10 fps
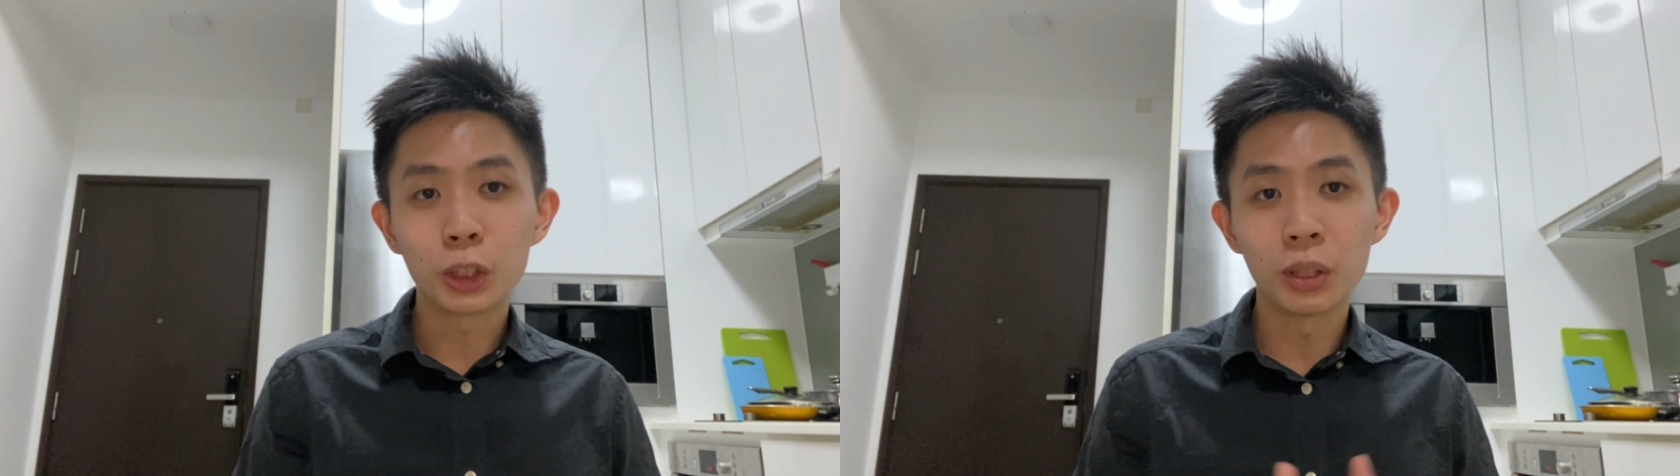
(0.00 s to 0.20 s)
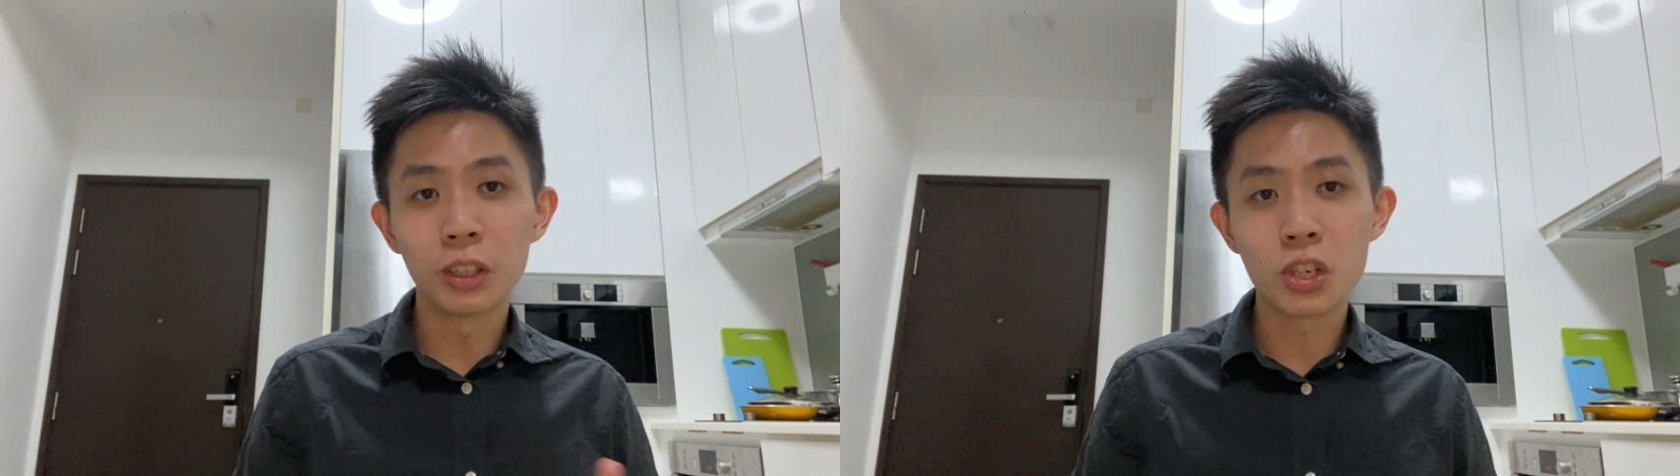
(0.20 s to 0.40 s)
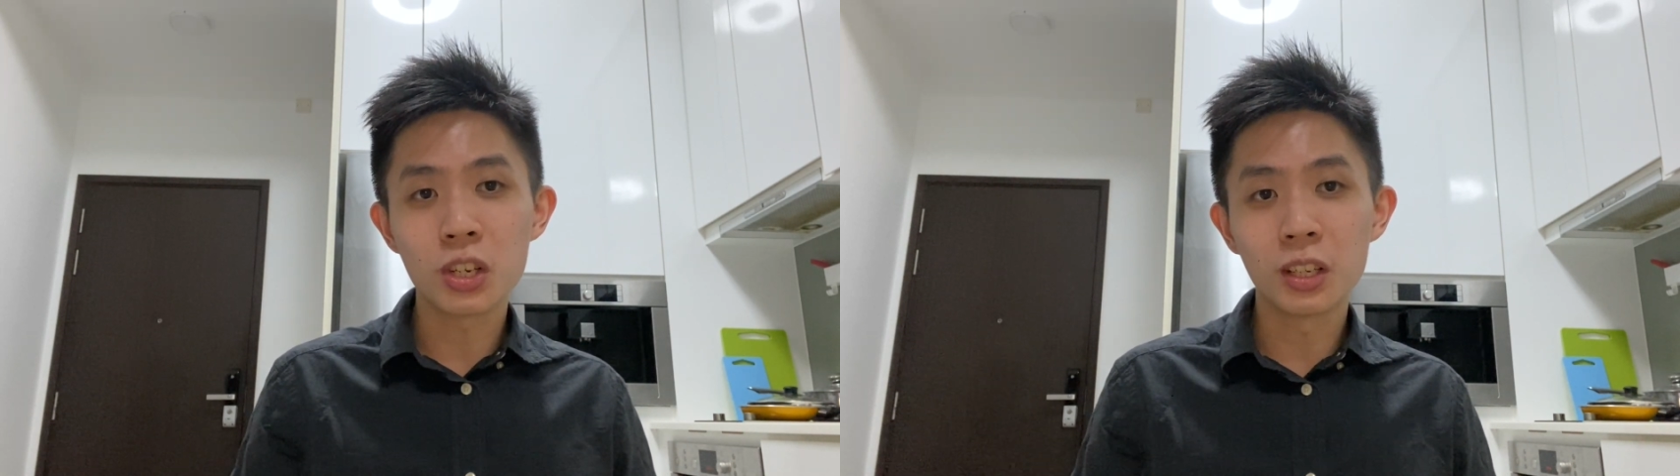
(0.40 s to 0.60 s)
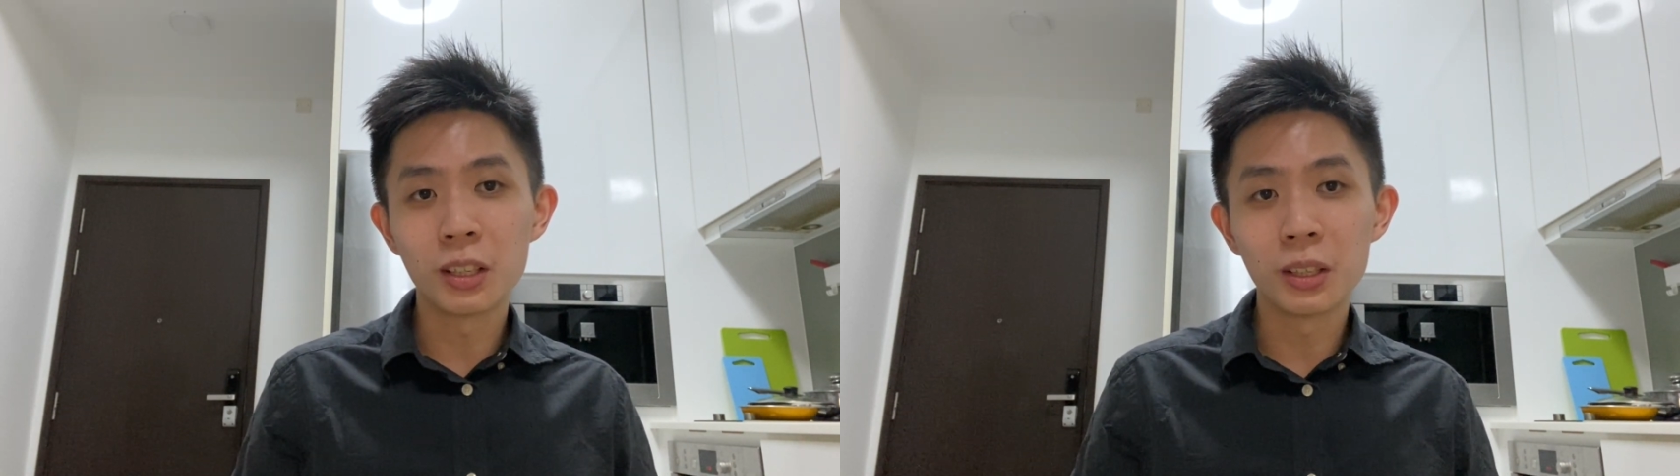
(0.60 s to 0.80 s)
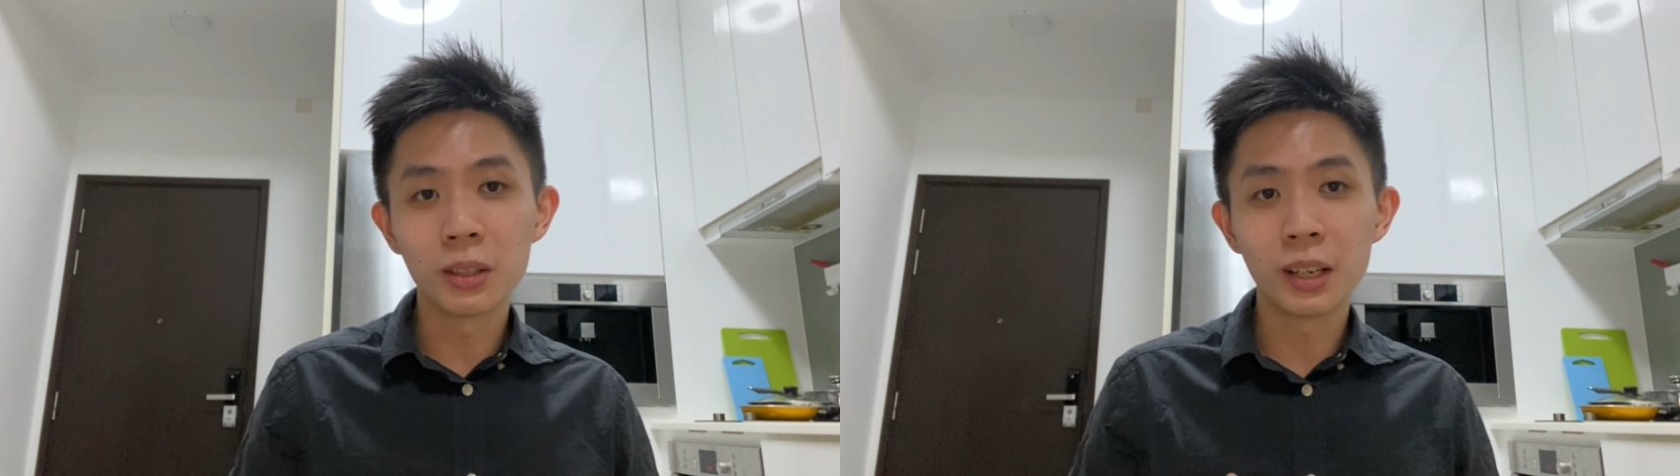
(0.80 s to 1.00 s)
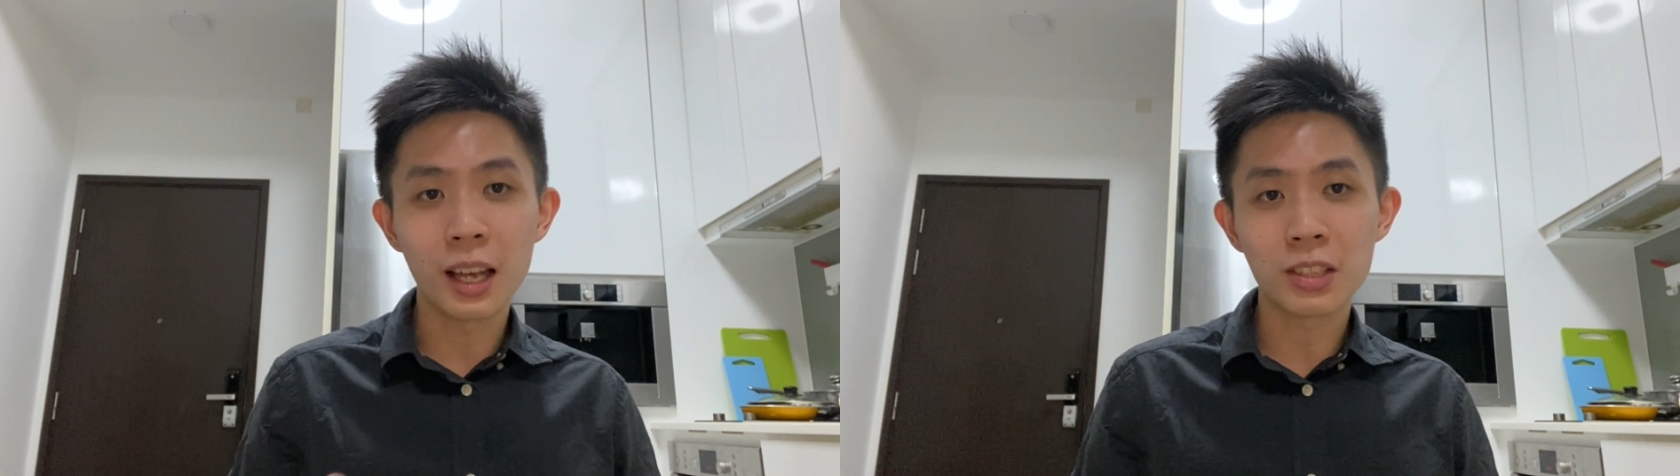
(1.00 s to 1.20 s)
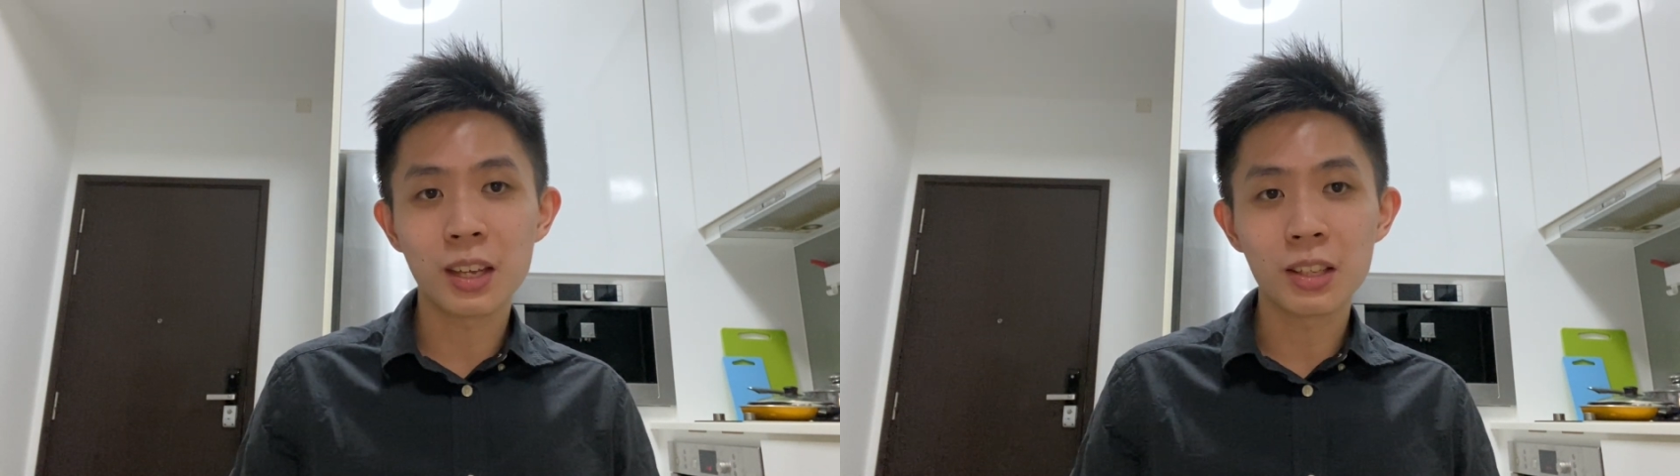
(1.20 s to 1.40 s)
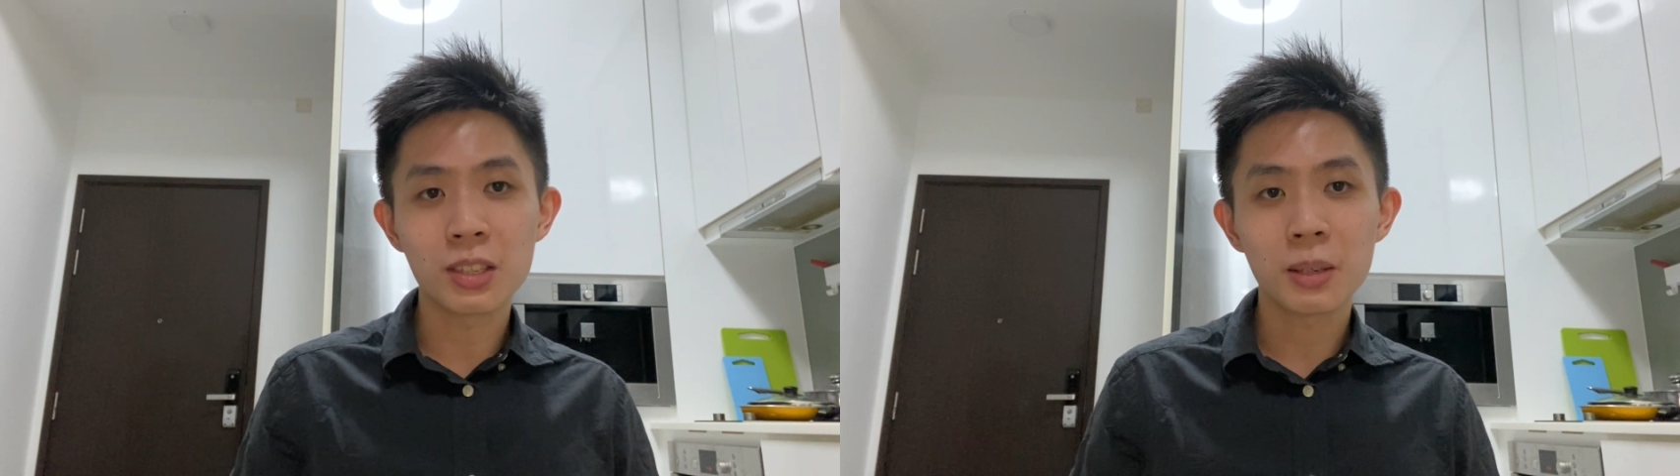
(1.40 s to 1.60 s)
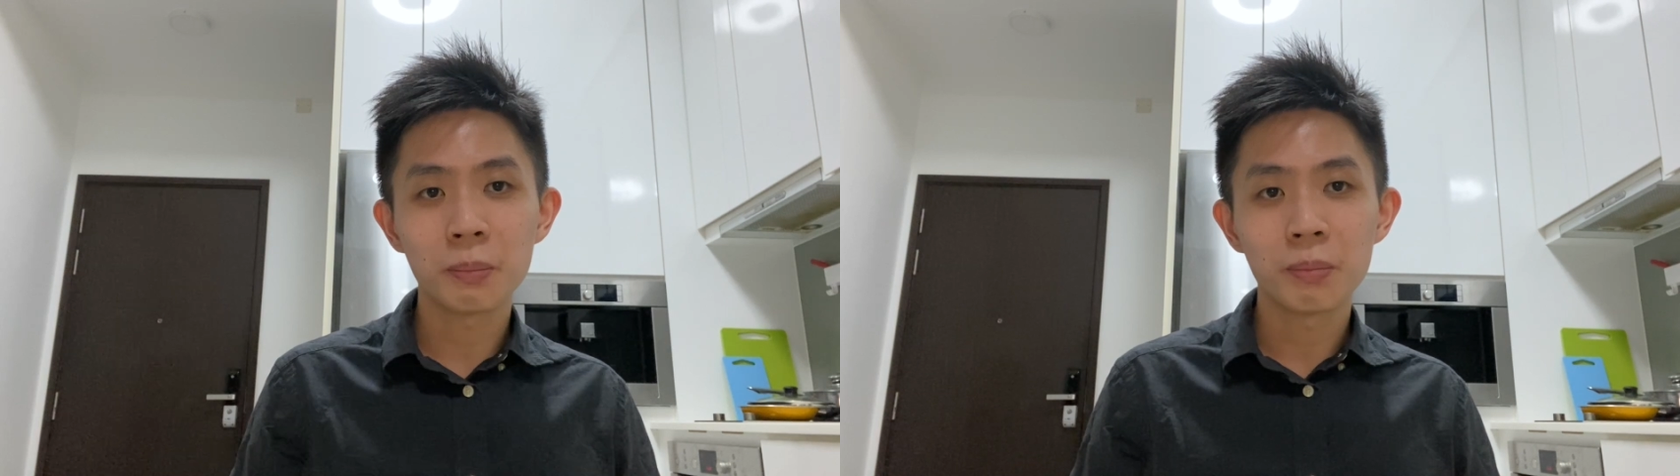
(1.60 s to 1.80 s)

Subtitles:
traditional assets.